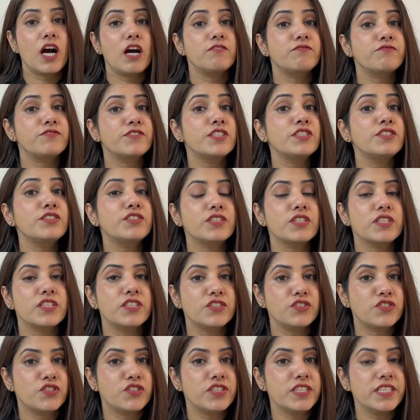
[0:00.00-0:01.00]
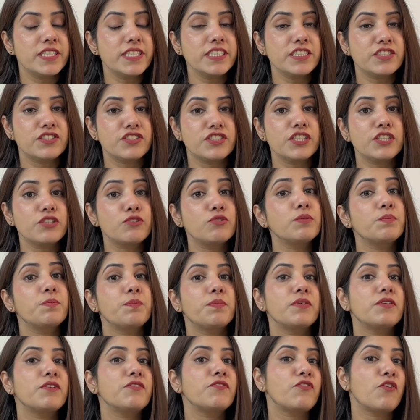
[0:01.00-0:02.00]
After surgery, she could
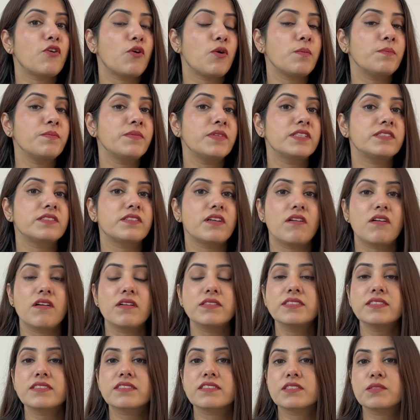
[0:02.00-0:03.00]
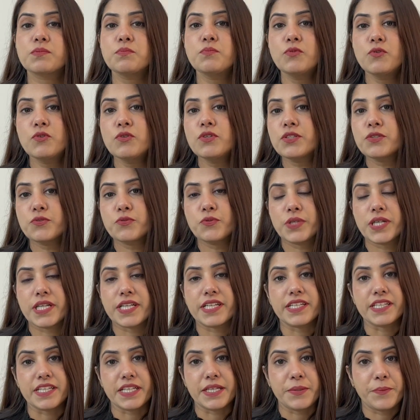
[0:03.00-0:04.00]
perform the tasks more
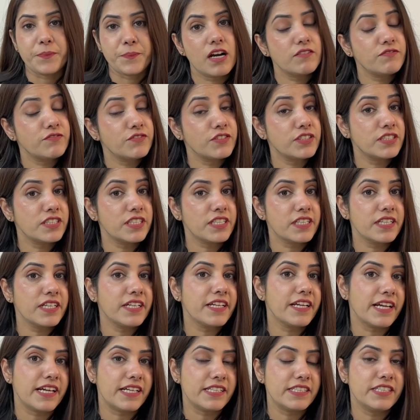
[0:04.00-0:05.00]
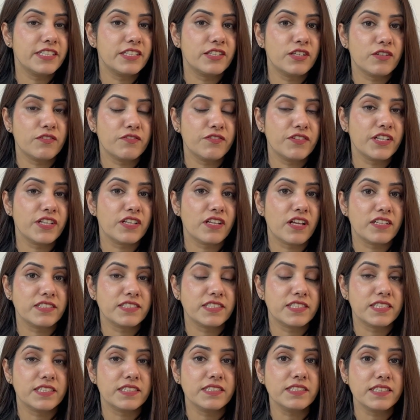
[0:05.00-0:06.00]
quickly. After taking calligraphy
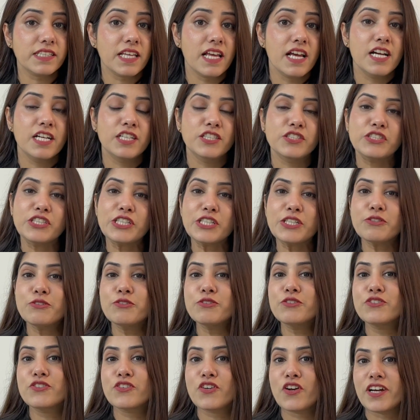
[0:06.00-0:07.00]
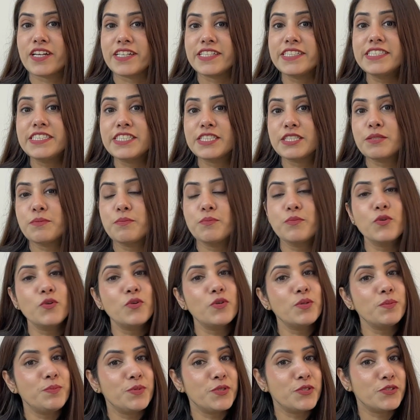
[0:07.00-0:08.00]
classes, she could write
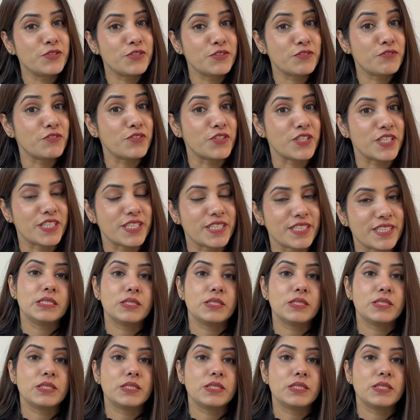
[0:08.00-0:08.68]
more beautifully.